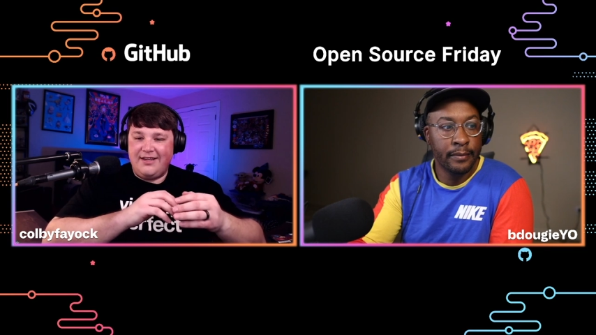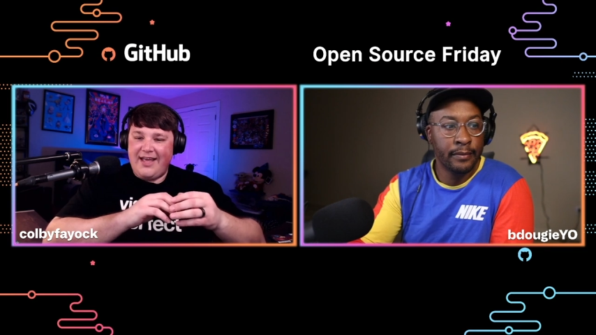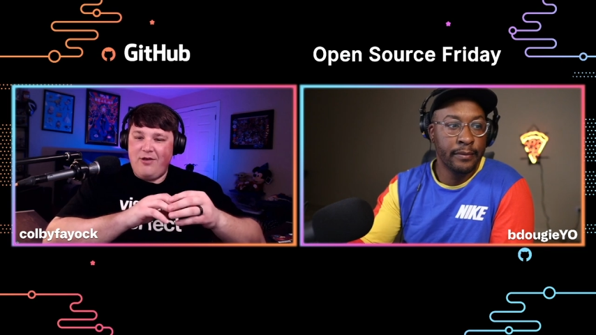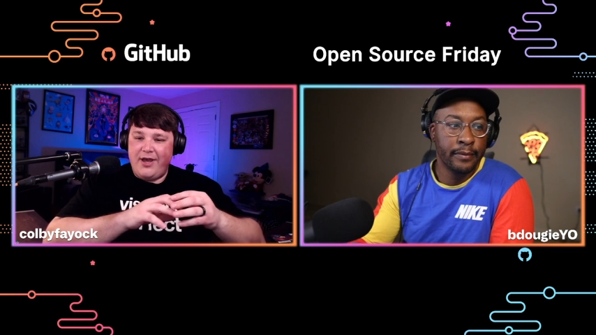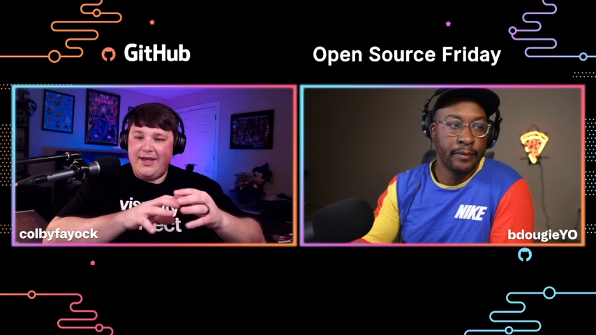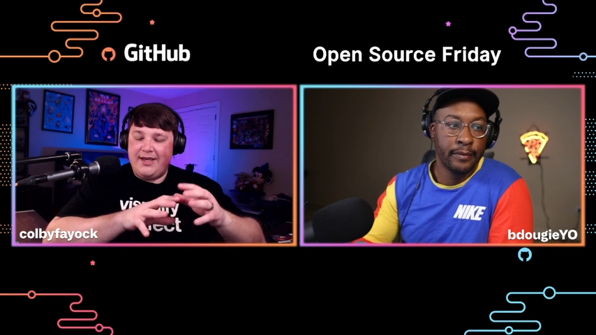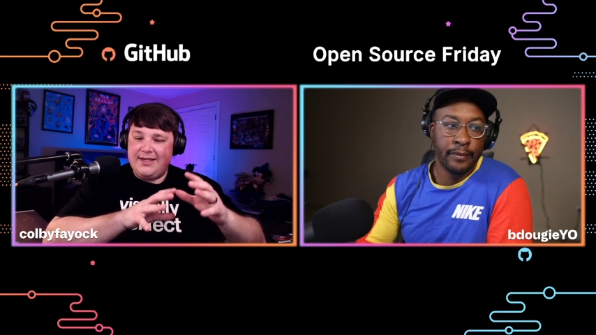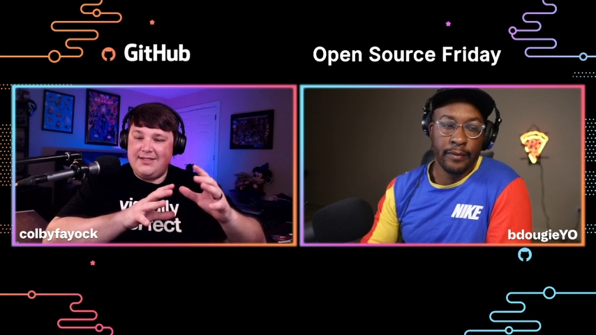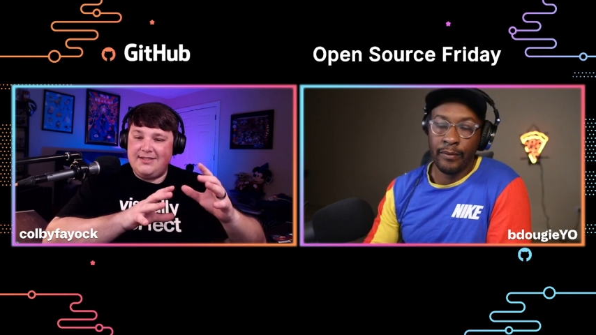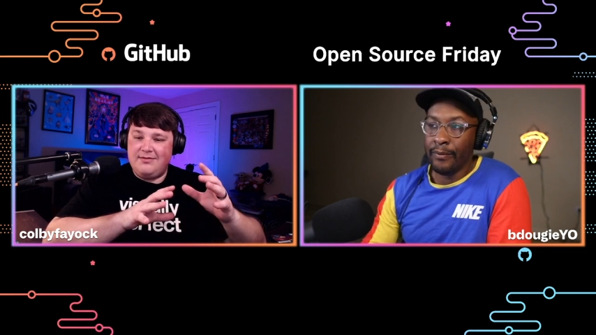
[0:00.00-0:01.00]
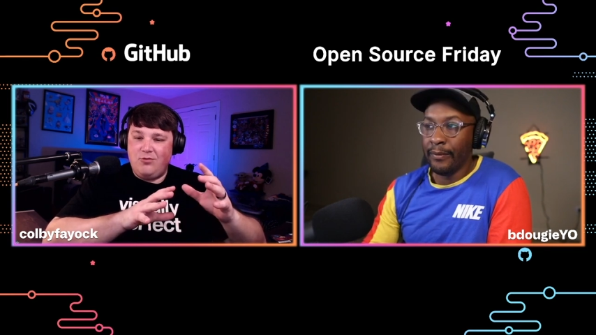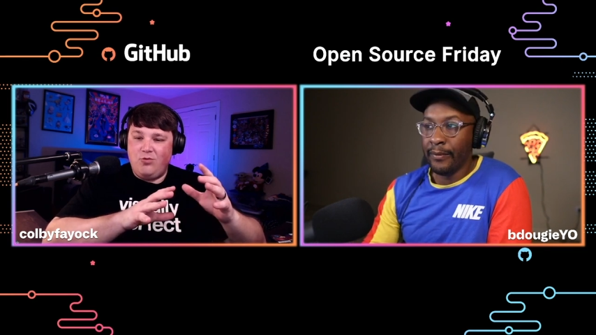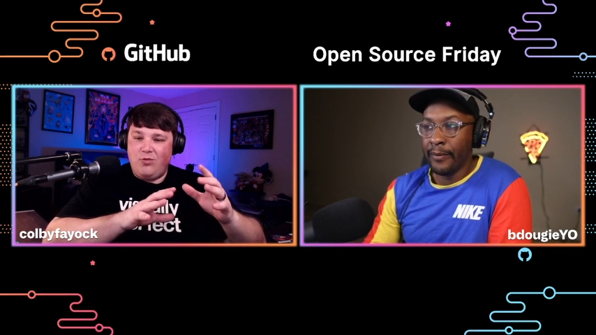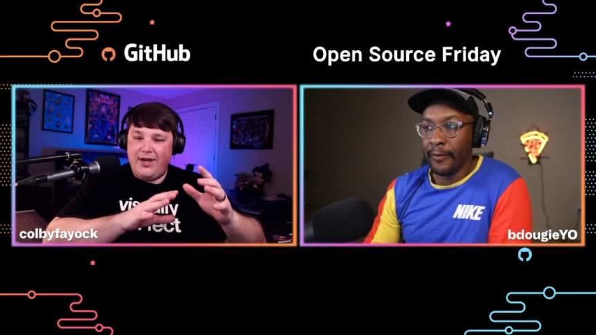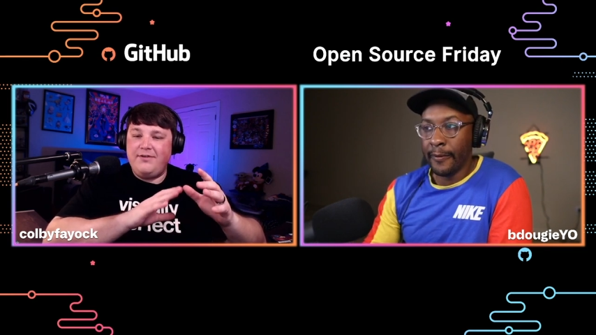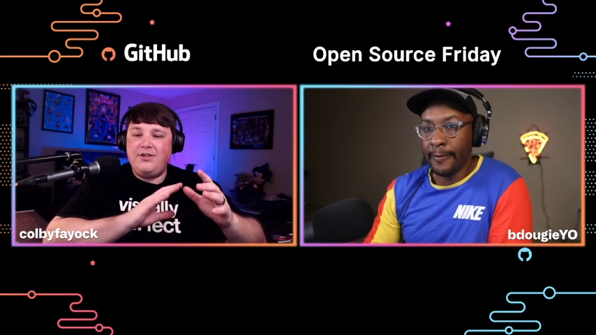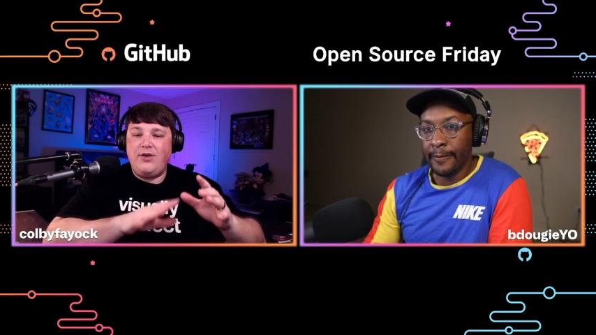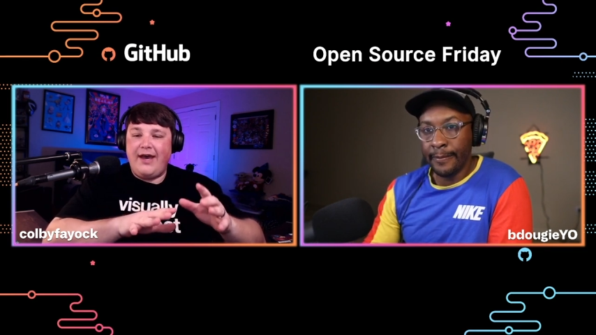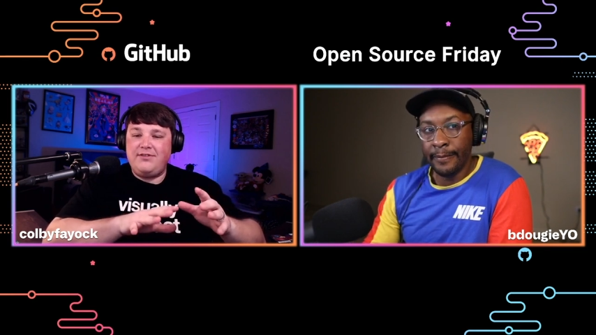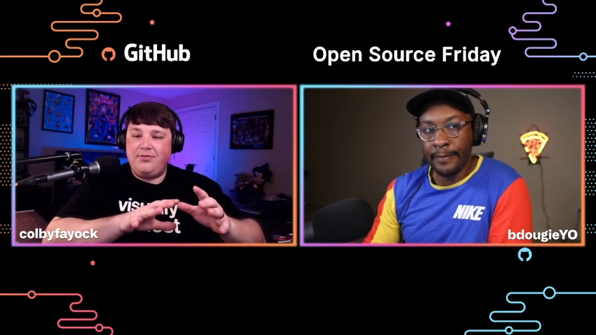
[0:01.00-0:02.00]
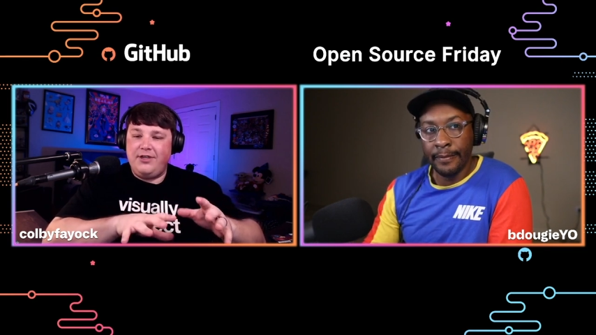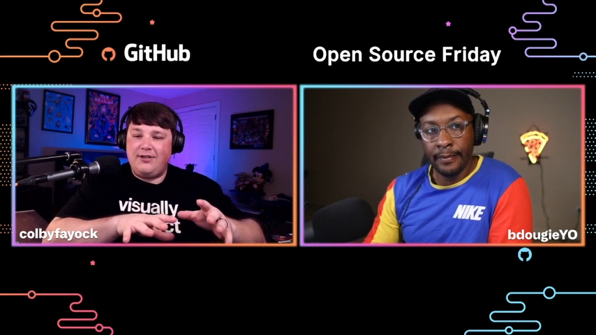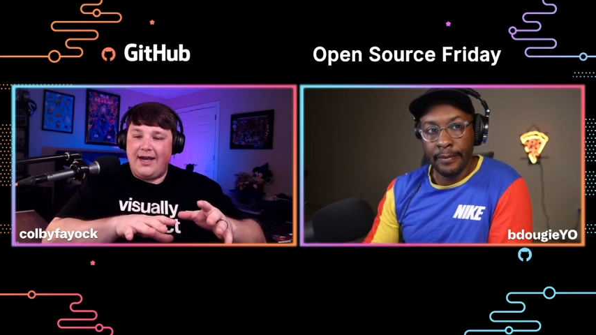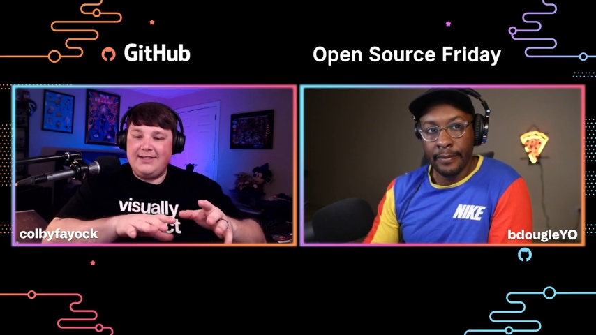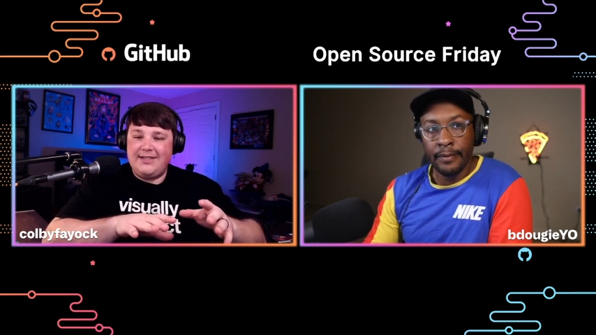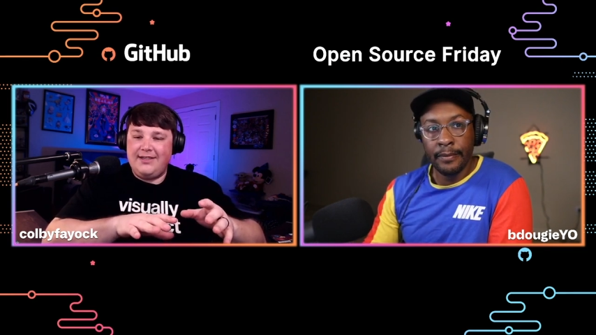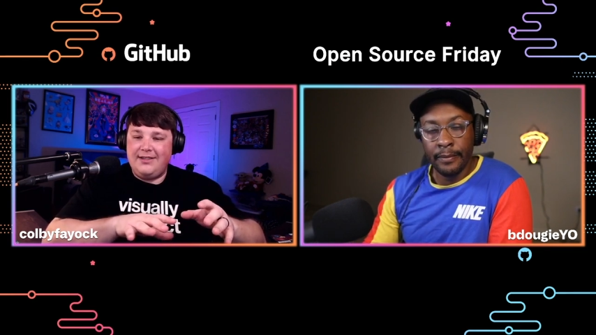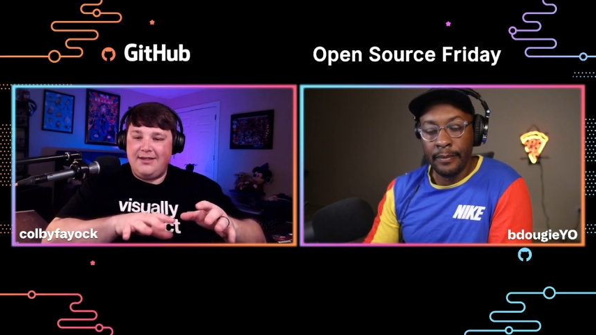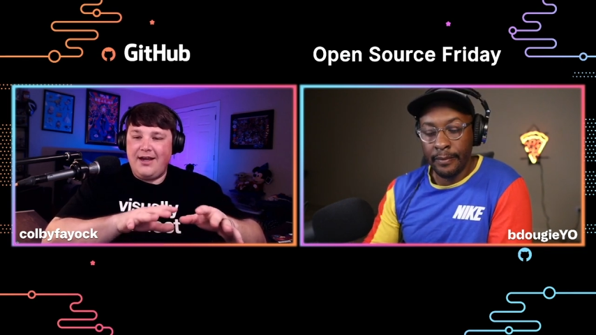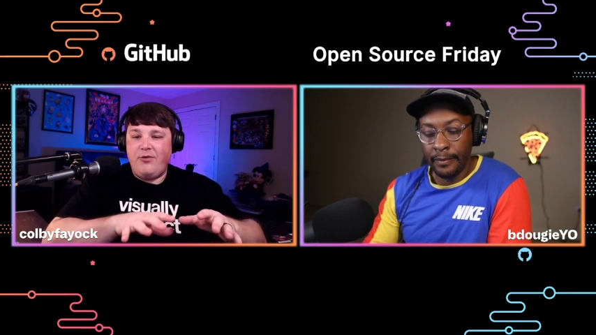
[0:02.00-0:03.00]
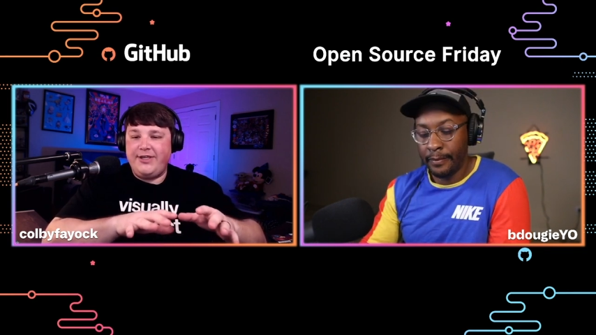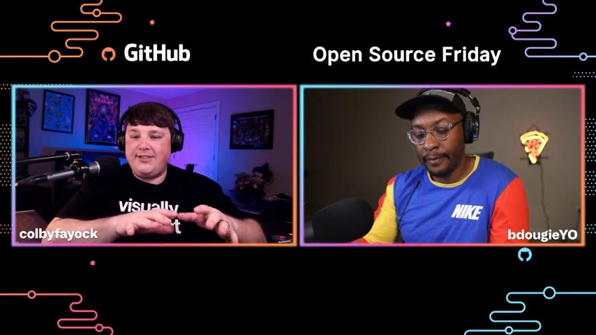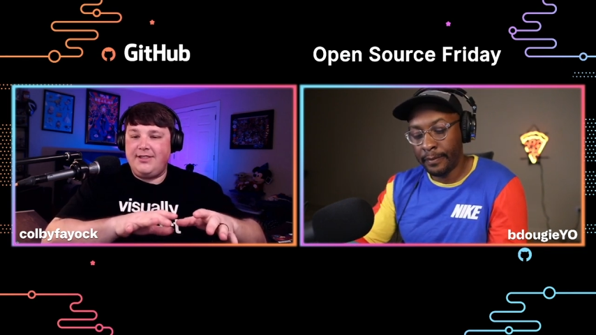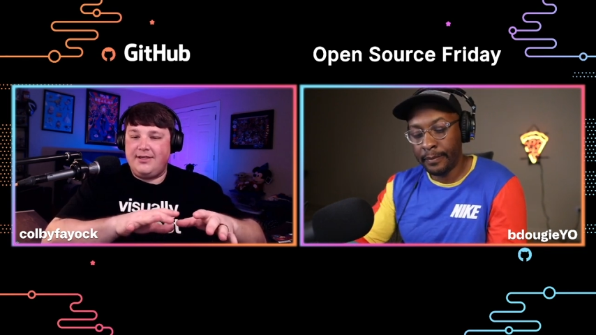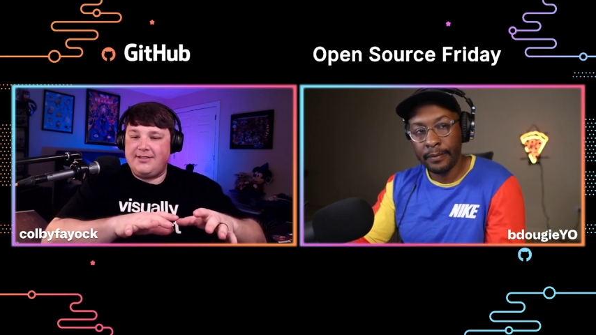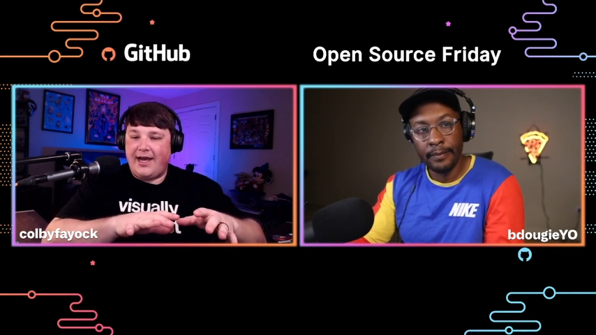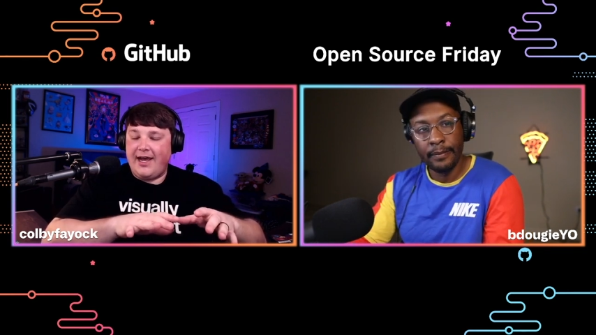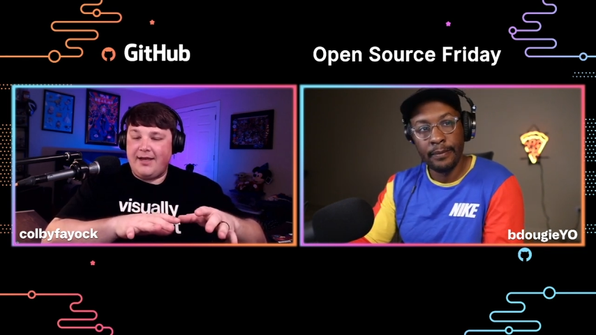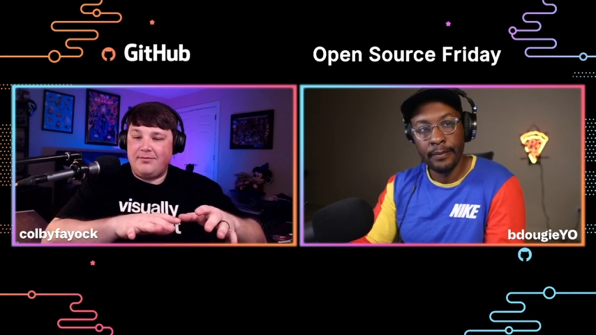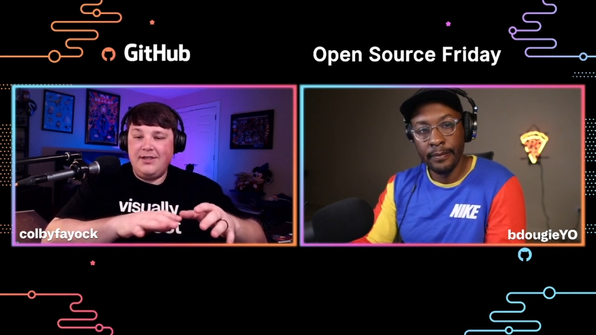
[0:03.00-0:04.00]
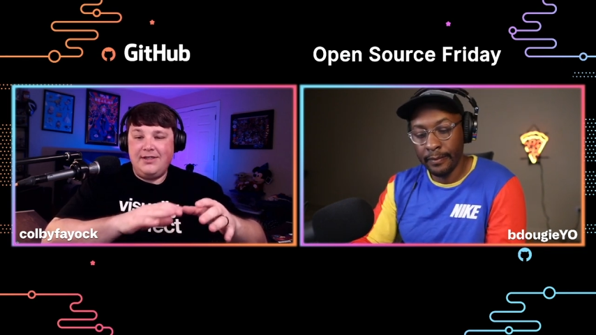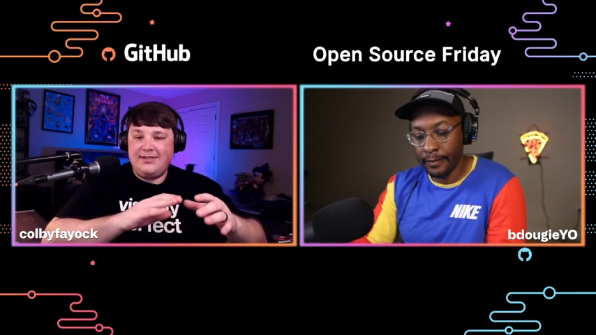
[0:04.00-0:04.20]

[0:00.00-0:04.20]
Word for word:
Speaker 1: Like that way, it's whenever you have to put your eyes on it, you're not wasting your time